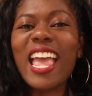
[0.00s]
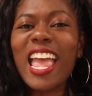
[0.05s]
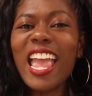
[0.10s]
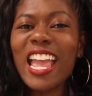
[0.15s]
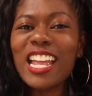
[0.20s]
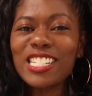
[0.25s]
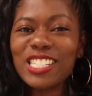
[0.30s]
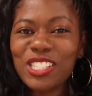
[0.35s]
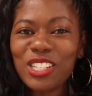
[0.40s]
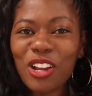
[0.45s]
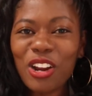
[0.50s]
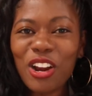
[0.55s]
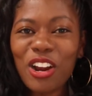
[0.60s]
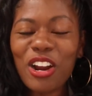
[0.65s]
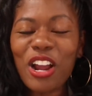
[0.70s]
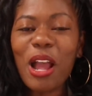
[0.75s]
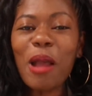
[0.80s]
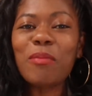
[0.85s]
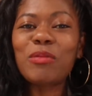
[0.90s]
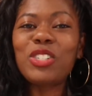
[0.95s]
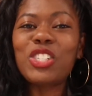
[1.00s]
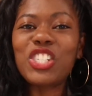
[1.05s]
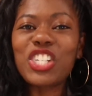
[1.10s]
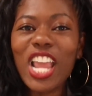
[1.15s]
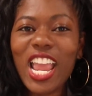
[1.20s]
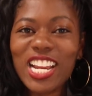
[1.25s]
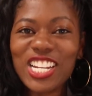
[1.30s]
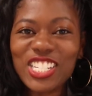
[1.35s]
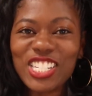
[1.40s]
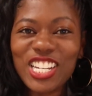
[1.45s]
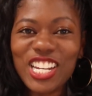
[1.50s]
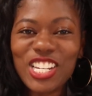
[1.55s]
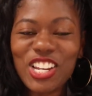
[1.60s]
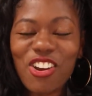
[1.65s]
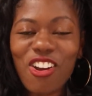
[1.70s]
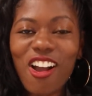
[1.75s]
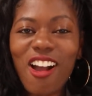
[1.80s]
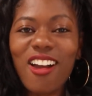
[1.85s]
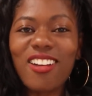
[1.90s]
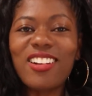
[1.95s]
answer. Objection,
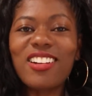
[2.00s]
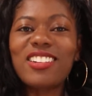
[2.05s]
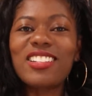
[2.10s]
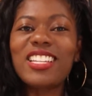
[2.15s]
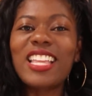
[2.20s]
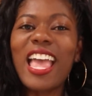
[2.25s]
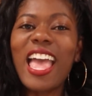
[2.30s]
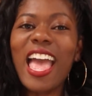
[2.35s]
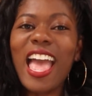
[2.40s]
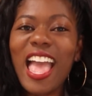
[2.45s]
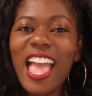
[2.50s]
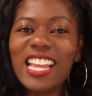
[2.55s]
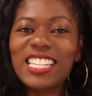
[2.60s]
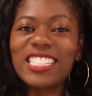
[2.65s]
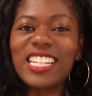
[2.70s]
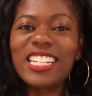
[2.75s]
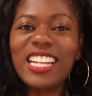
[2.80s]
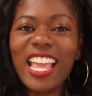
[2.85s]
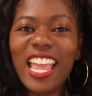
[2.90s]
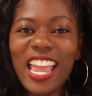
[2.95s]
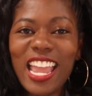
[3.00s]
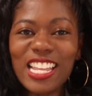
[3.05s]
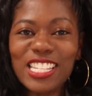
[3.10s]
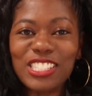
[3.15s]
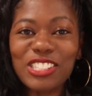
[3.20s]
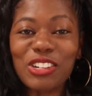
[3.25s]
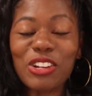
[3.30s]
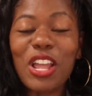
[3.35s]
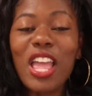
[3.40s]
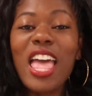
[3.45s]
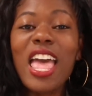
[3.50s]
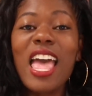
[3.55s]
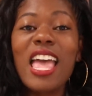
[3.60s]
Your Honor. Ask and answer.